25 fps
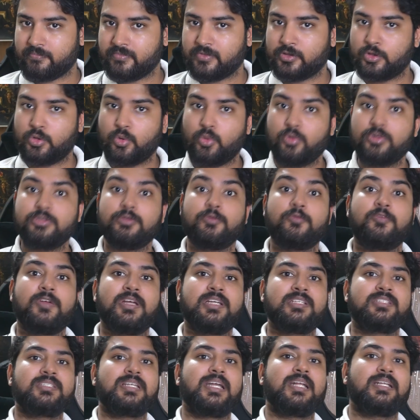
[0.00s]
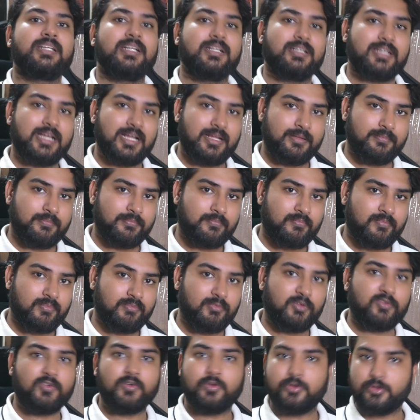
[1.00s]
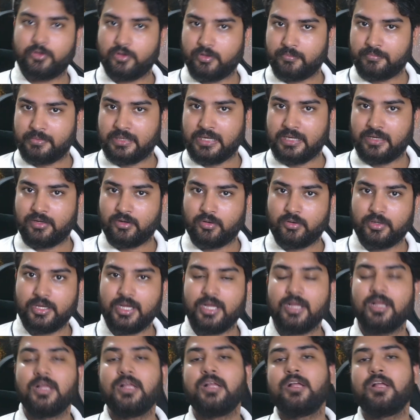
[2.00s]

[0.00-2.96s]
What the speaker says: Don't waste any time before you apply. Okay.